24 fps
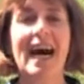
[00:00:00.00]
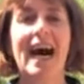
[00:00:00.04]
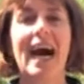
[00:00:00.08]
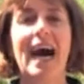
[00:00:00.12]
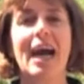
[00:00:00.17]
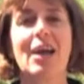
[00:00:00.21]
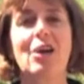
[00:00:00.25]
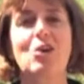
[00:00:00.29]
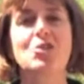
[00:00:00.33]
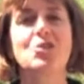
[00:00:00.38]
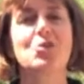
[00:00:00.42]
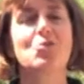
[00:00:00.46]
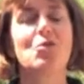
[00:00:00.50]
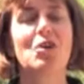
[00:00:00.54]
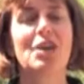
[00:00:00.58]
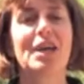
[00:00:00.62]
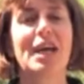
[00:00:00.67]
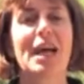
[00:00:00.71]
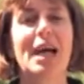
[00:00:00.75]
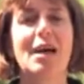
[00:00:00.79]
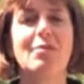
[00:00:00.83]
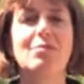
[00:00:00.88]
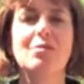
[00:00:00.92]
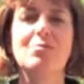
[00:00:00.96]
I also want to
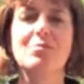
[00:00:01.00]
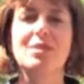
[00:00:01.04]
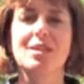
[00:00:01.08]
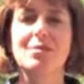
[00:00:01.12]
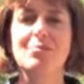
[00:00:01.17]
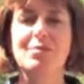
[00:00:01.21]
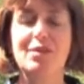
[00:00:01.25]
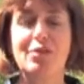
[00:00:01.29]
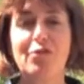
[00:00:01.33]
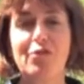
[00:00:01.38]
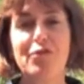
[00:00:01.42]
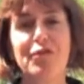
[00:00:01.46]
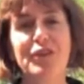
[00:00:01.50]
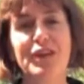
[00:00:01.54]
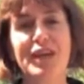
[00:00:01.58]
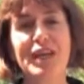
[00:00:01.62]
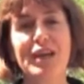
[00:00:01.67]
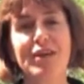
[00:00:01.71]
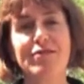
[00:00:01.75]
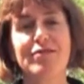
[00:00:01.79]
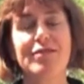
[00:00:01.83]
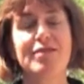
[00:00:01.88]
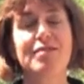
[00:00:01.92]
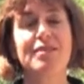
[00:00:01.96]
help them to be
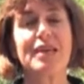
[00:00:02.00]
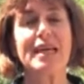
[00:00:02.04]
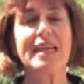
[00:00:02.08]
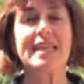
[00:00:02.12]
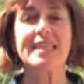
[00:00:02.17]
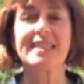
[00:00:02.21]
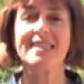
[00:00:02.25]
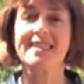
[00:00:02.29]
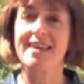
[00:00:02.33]
free of the things